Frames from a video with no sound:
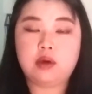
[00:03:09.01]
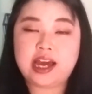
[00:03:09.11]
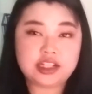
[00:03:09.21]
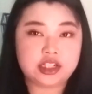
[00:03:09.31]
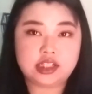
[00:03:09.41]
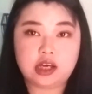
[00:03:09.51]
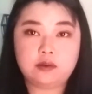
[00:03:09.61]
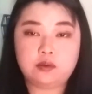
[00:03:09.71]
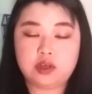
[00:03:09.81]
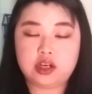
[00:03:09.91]
Ask
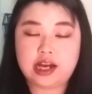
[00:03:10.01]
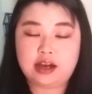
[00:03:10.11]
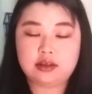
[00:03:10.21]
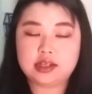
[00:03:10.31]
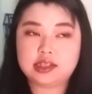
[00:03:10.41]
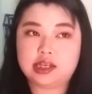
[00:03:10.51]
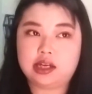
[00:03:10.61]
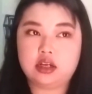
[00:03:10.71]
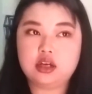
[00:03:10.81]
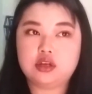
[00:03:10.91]
yourself, when you're out in the
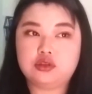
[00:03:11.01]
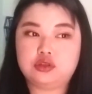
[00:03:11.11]
sun,